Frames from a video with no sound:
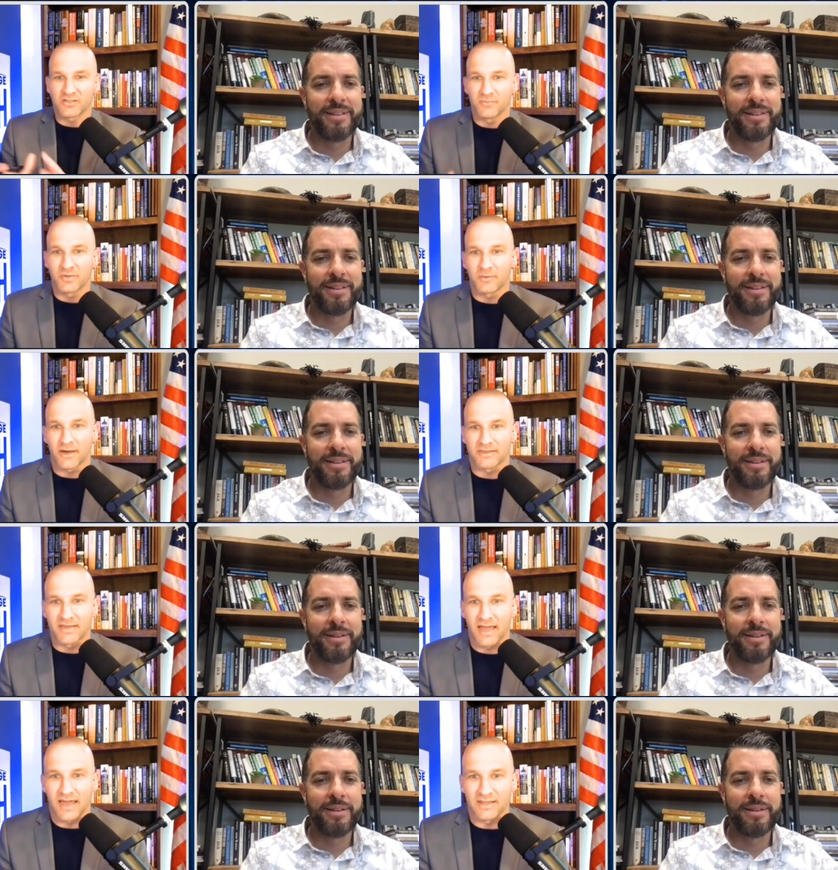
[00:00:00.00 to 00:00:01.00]
Speaker 1: bit about
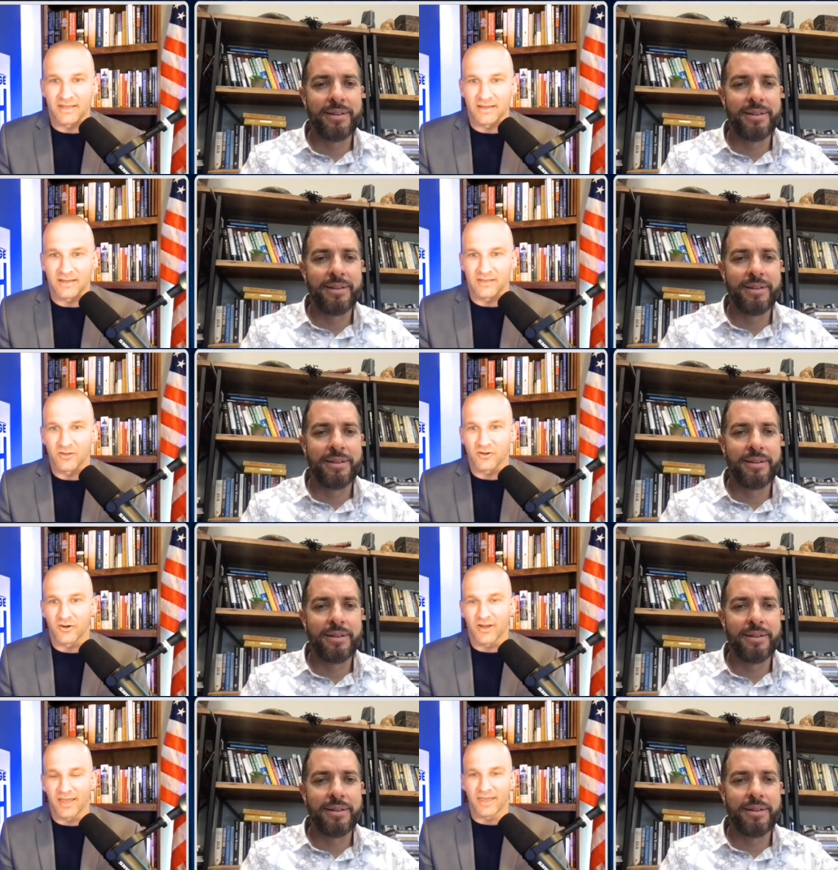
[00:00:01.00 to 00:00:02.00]
that here
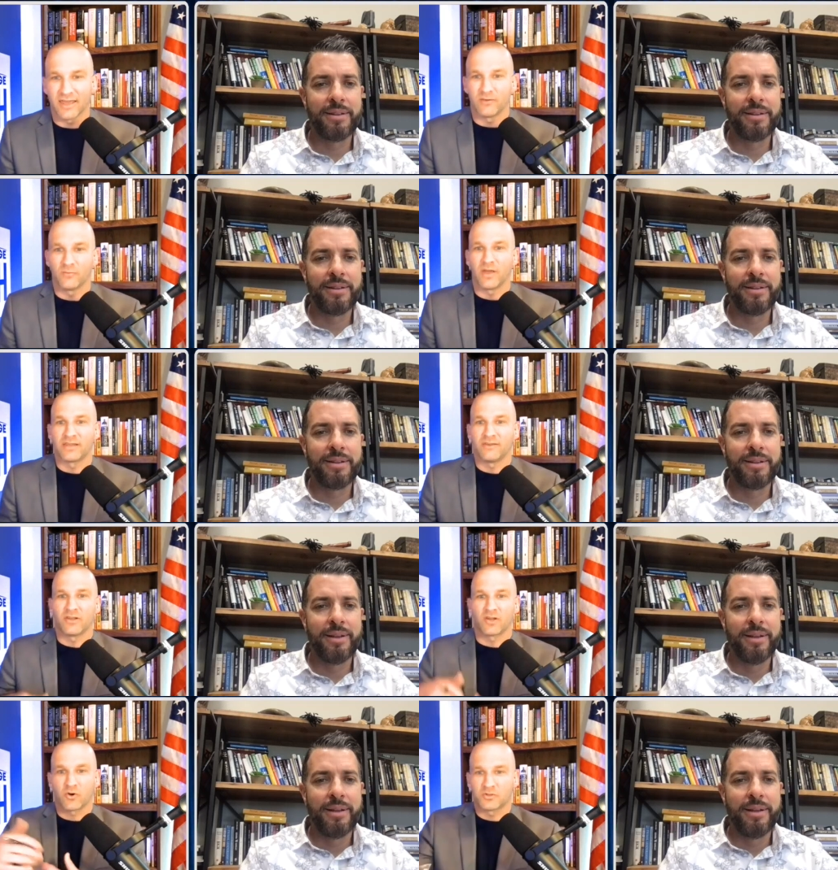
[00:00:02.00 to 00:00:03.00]
and give an
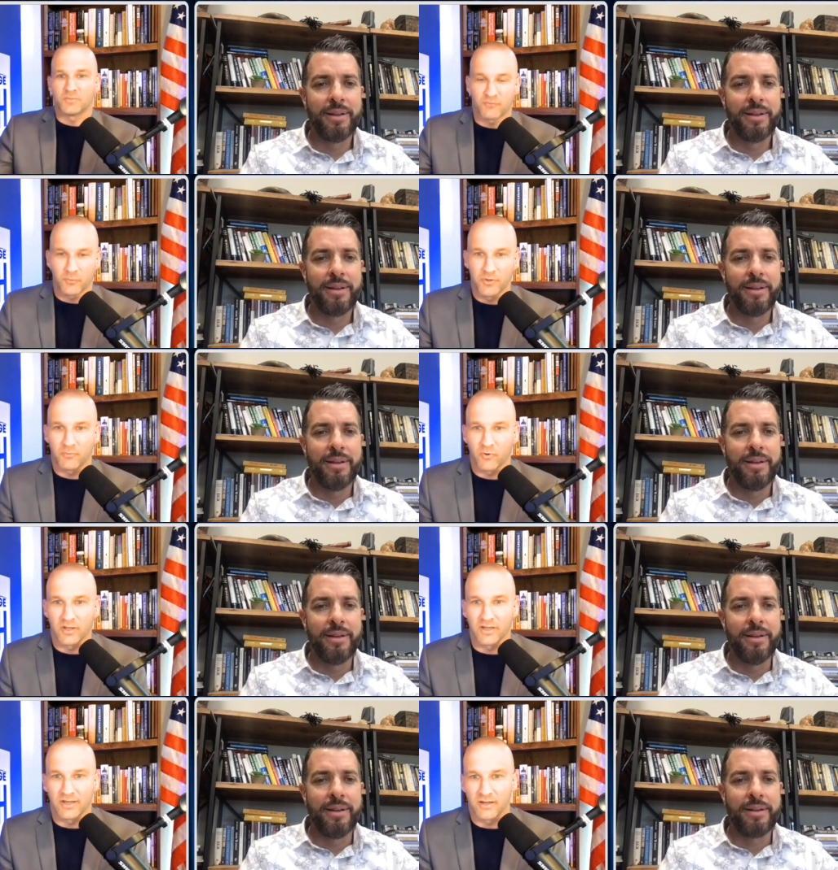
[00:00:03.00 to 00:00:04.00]
encouragement for people
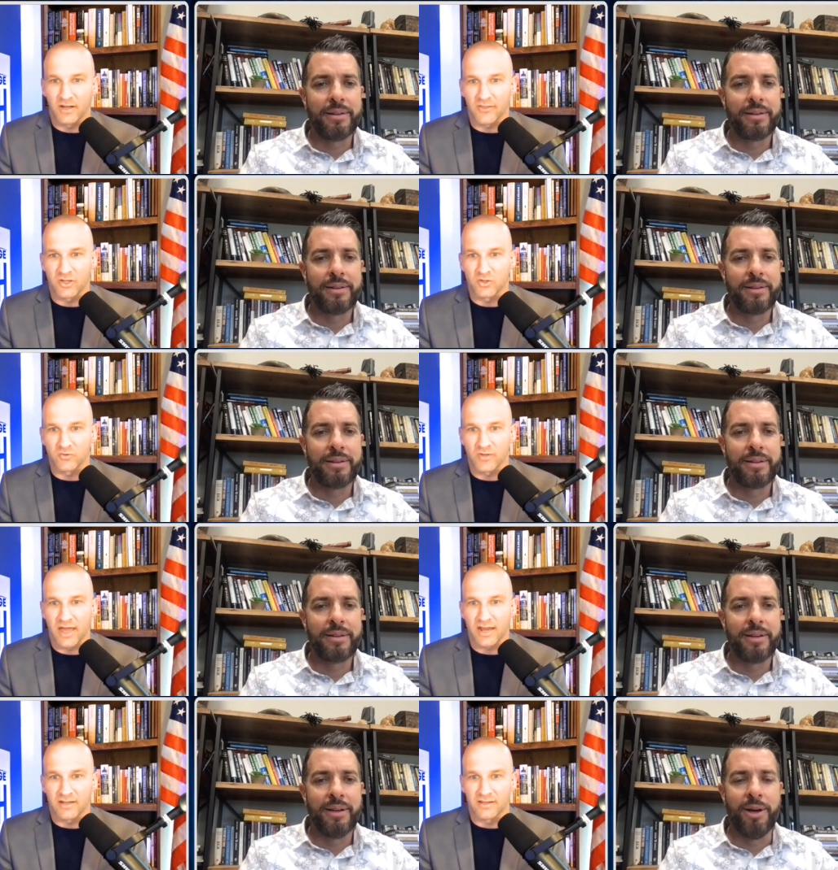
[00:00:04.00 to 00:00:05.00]
and how they can do that
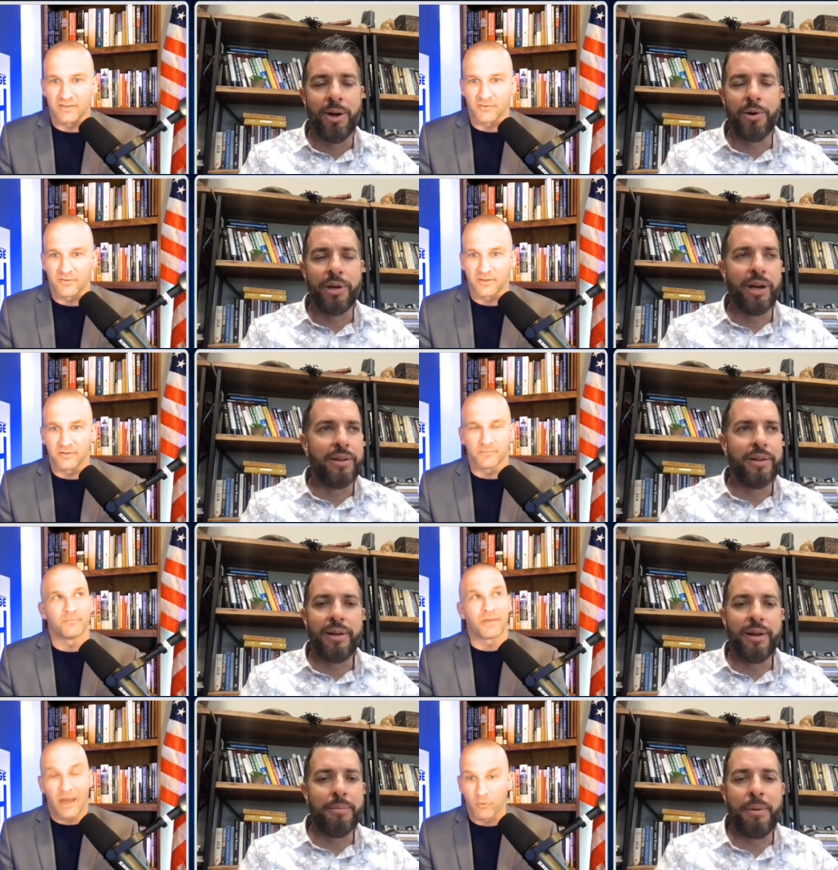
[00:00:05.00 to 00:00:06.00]
and the
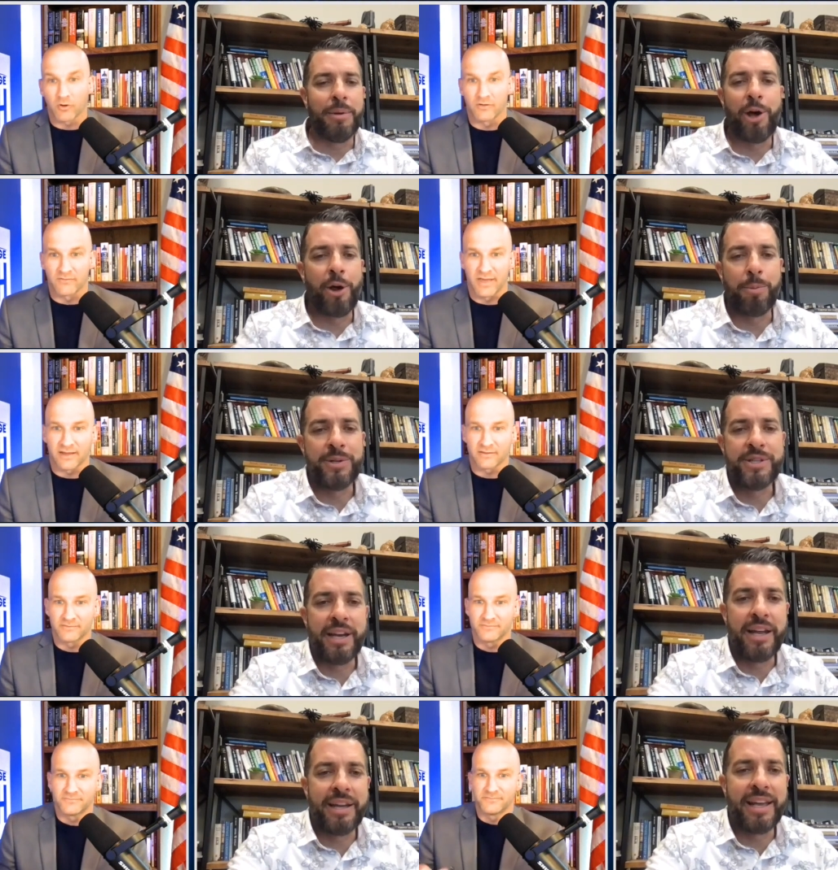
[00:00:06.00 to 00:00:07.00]
power
Speaker 2: of that. 100%.
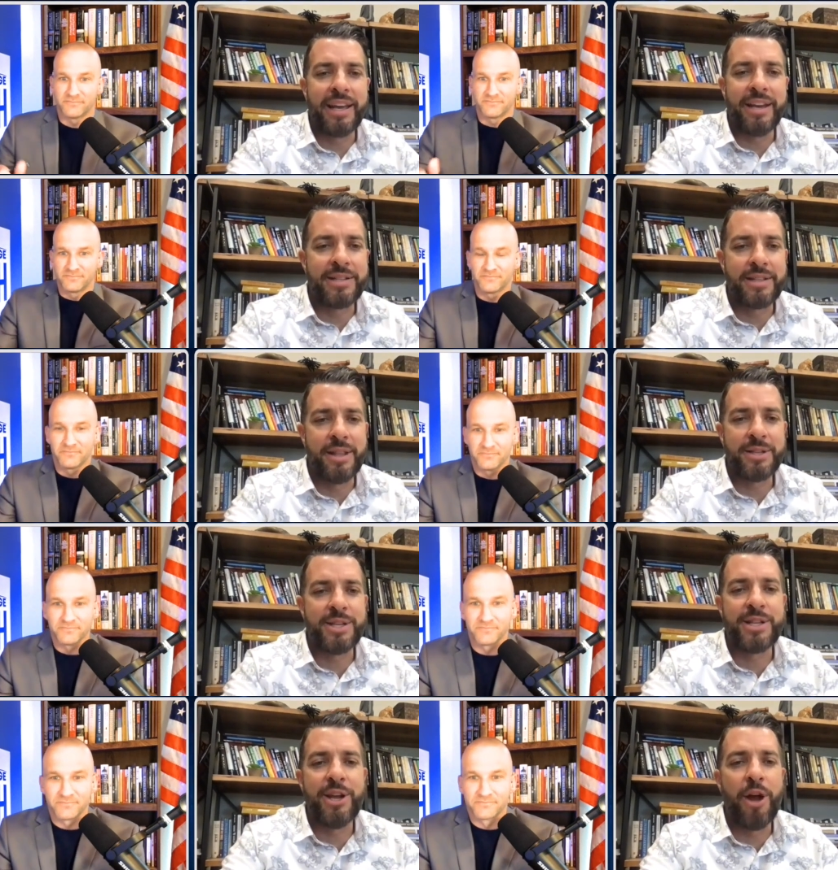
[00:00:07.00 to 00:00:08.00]
And again, this is
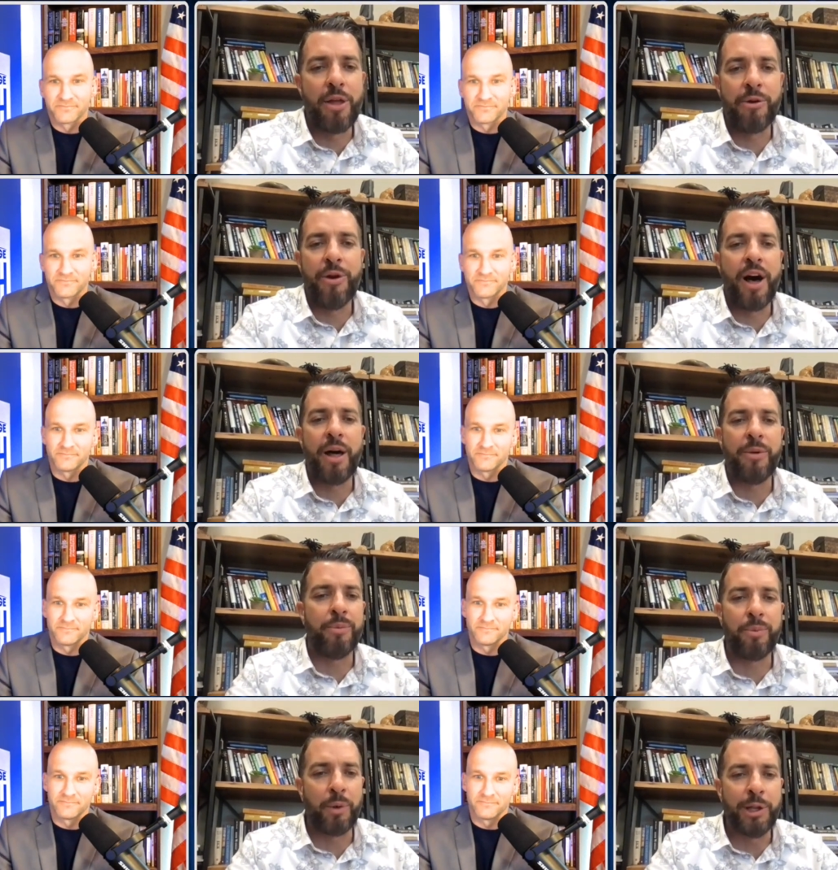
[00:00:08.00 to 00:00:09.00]
another
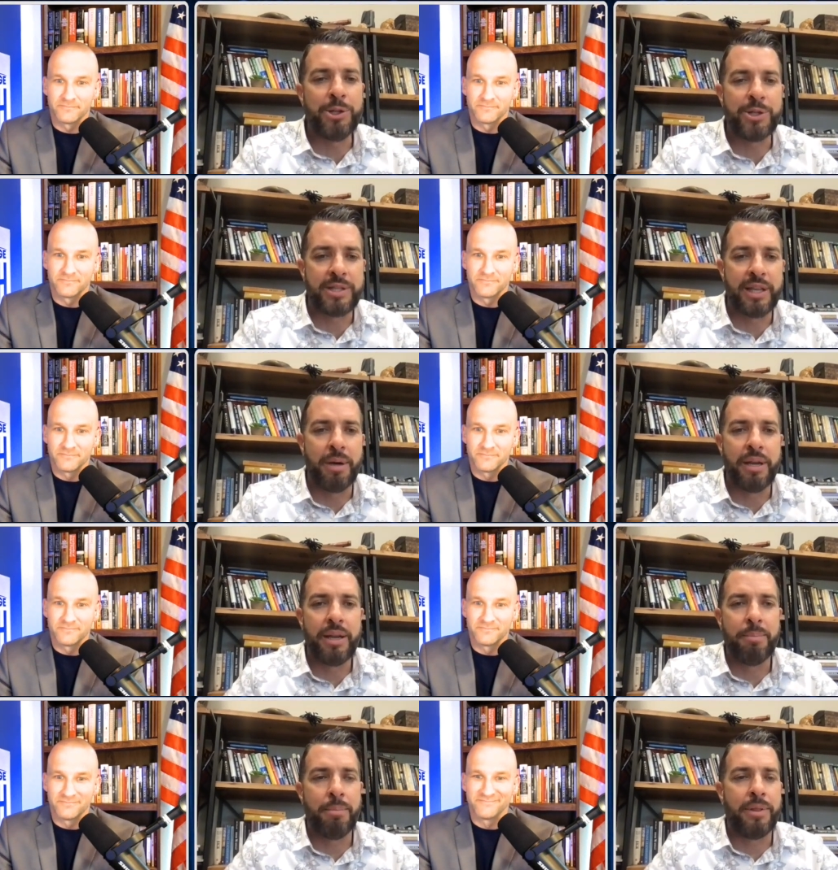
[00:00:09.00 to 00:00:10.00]
non-religious thing, but
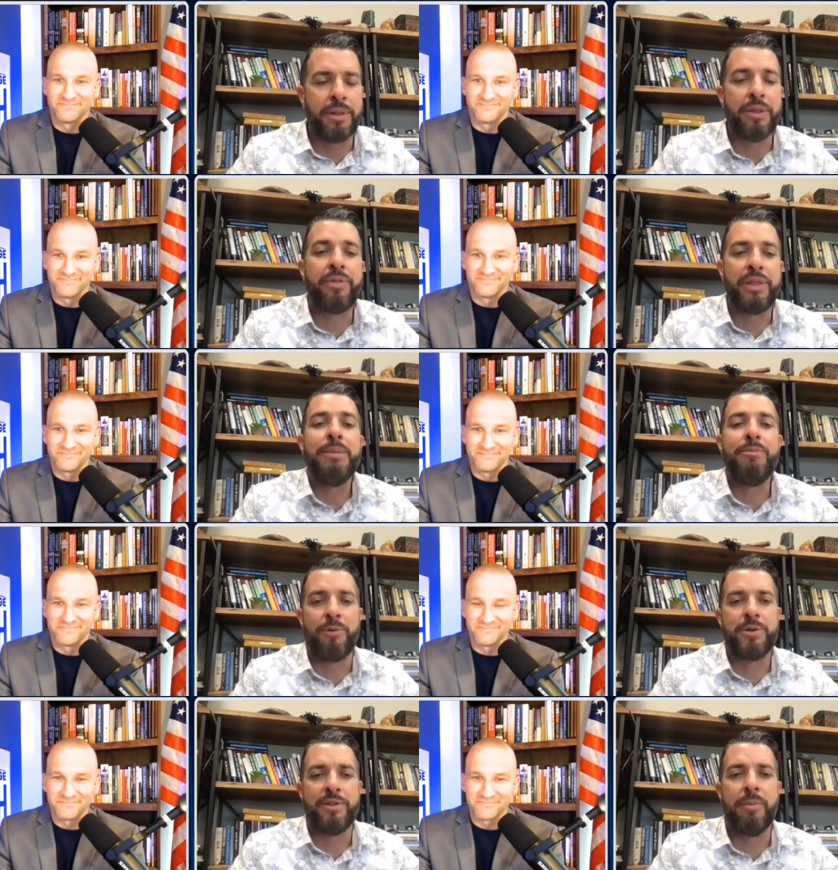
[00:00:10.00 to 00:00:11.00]
the theme verse
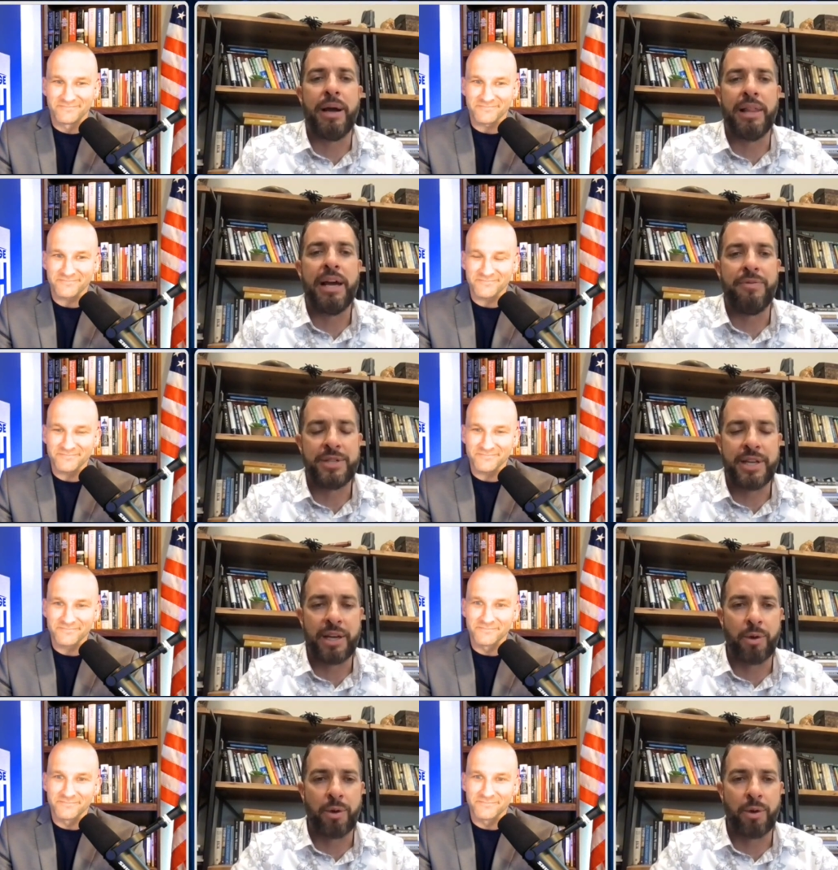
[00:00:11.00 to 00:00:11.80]
of my life is 2